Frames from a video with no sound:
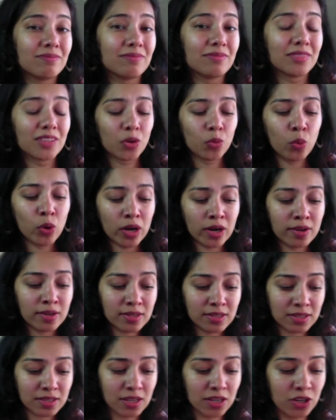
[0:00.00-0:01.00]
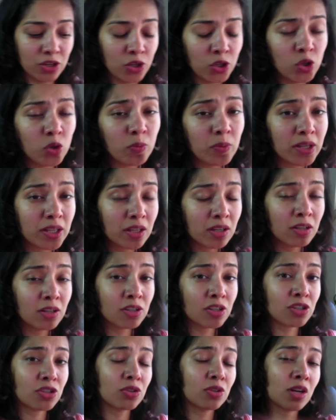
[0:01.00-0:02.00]
Whereas you're being
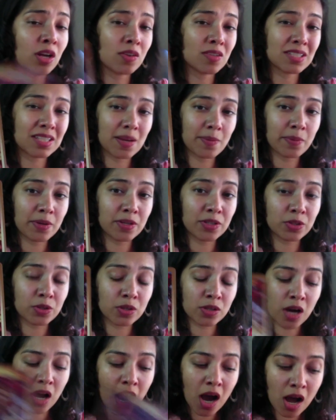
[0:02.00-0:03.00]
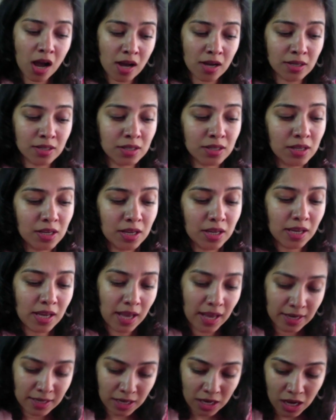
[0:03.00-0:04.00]
urged to now step into your heart
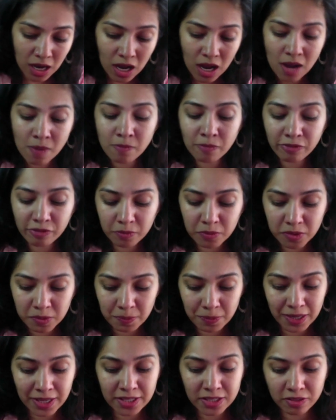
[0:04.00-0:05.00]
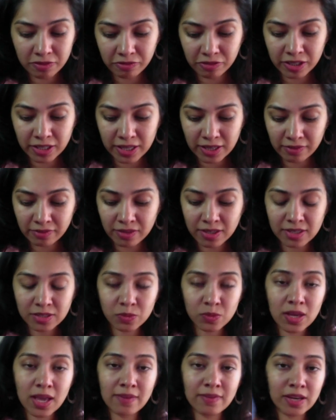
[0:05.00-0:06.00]
and come from a place of forgiveness.
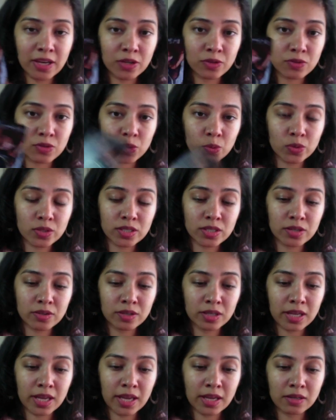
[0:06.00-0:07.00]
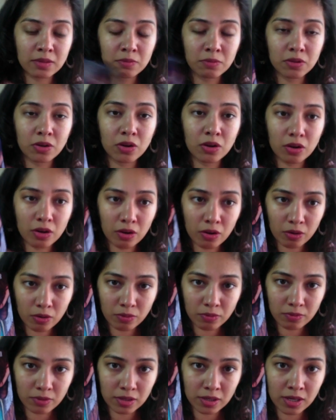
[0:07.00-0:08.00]
We have 8 of Swords here again.
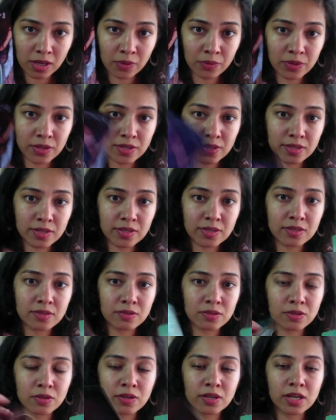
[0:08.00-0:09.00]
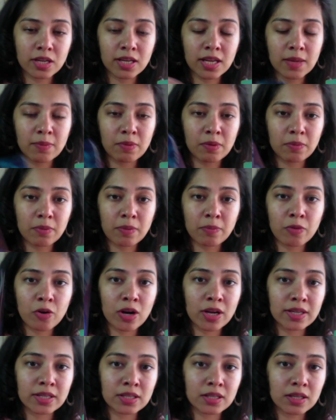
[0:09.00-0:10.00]
Now this is, sorry, it came up
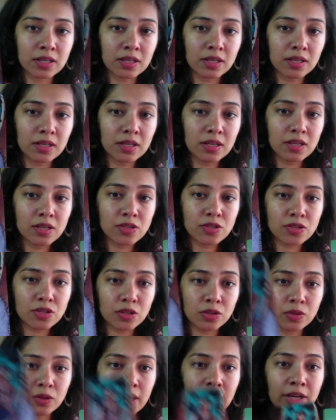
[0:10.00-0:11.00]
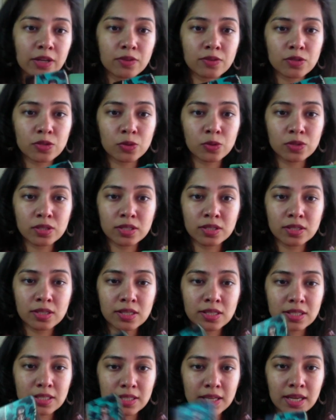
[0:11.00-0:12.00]
right. So 8 of Swords in
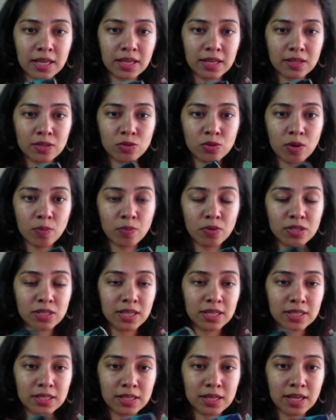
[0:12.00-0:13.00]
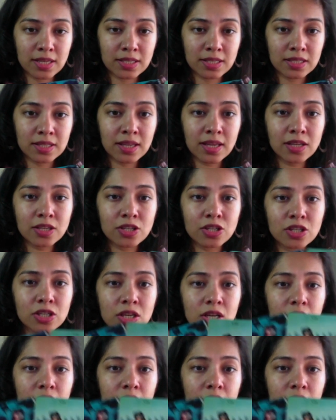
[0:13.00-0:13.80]
this deck is represented as such,